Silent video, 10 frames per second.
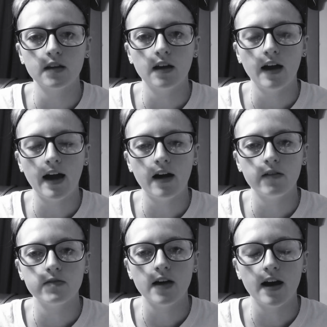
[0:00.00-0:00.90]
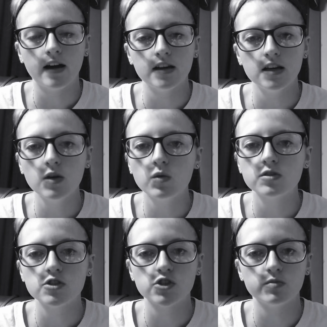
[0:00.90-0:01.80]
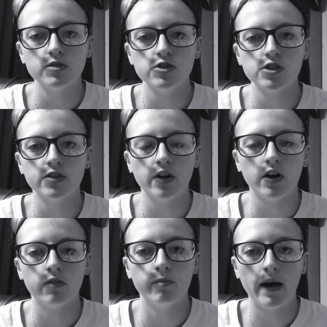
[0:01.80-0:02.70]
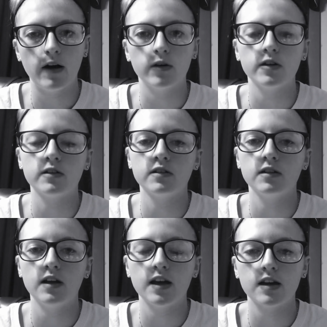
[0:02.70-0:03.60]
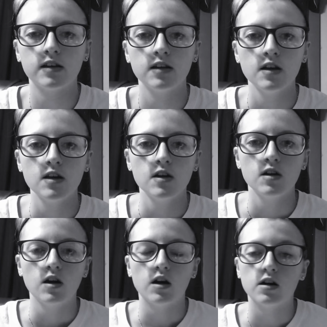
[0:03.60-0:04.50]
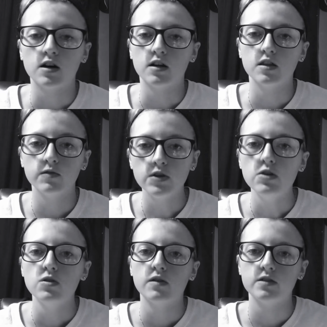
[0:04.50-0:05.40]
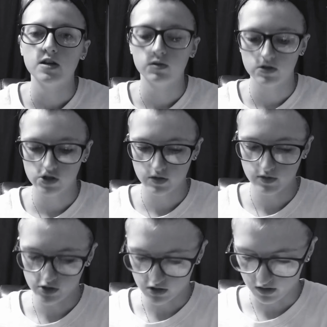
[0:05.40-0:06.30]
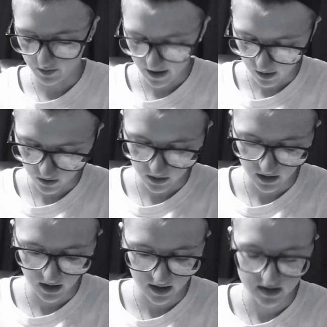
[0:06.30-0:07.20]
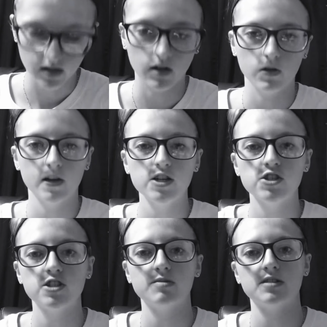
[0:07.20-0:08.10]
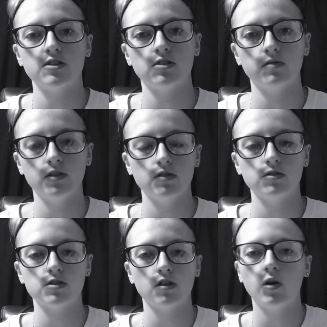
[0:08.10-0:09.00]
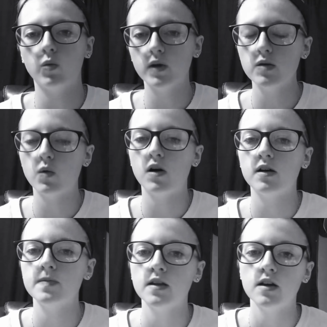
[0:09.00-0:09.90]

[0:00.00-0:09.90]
have that equal distribution of power. And the view of an equal distribution of power is a relationship-centered view. So we want